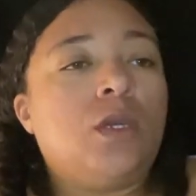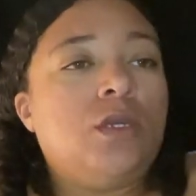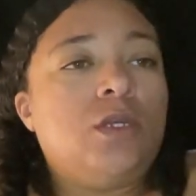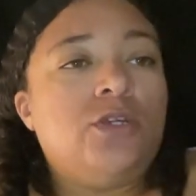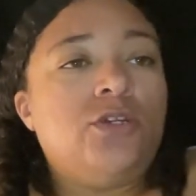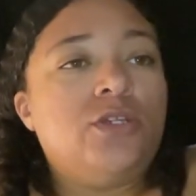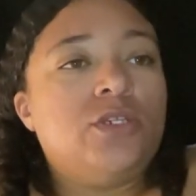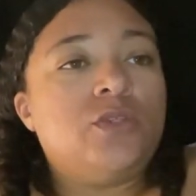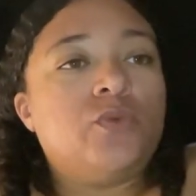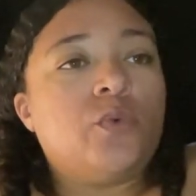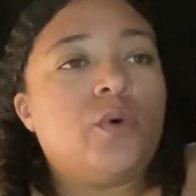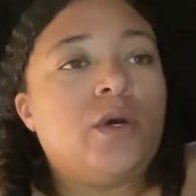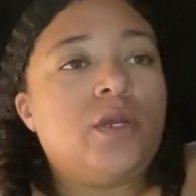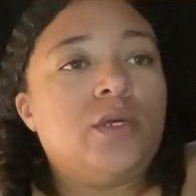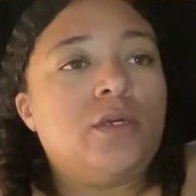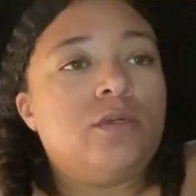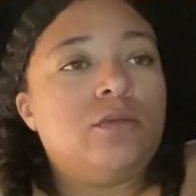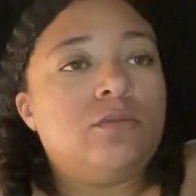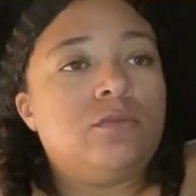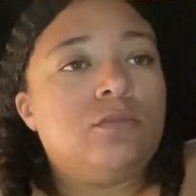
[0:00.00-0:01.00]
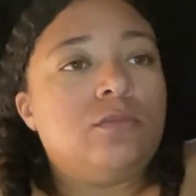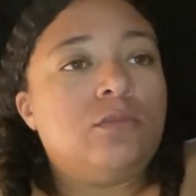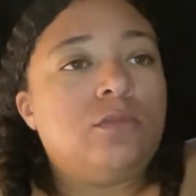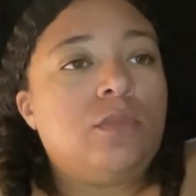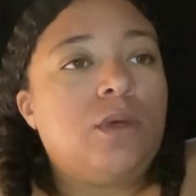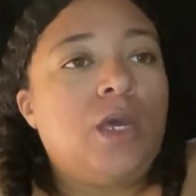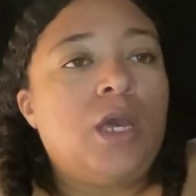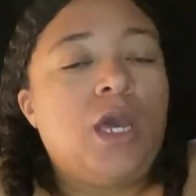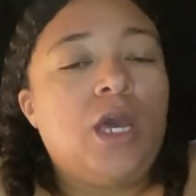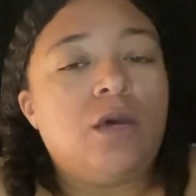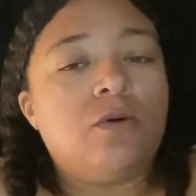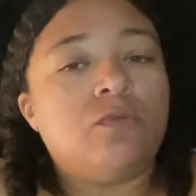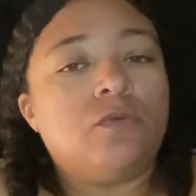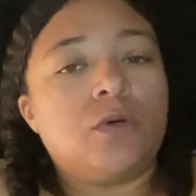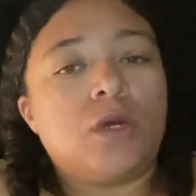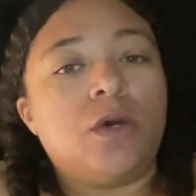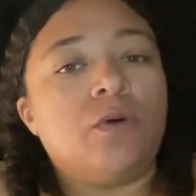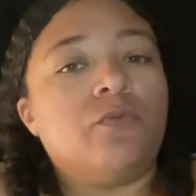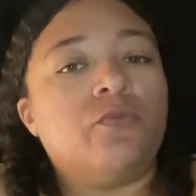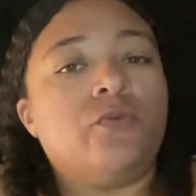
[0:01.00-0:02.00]
you just want to have
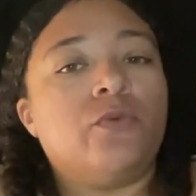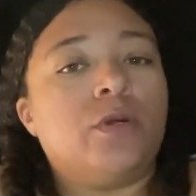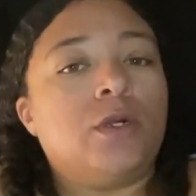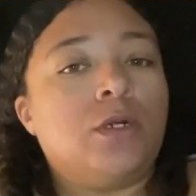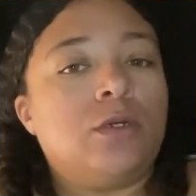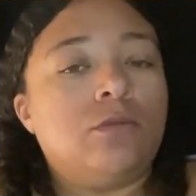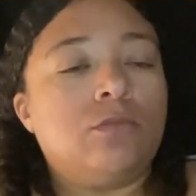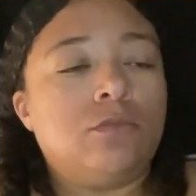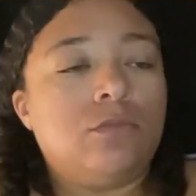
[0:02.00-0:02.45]
comfort.